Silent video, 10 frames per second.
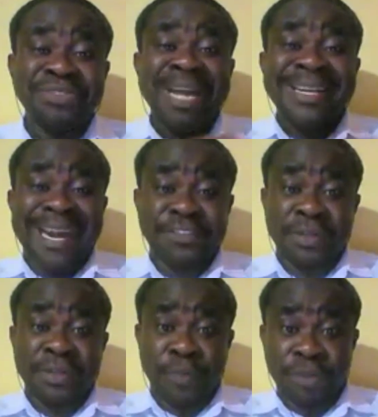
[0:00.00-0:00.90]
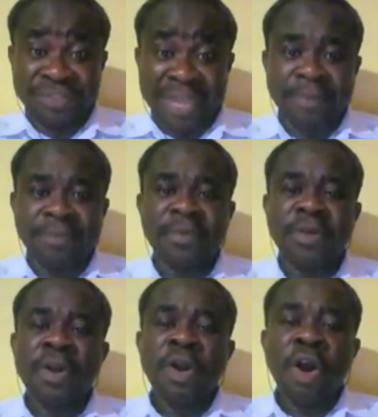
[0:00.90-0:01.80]
standards for the first time,
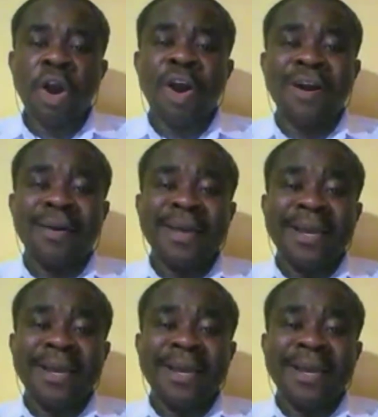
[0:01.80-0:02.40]
or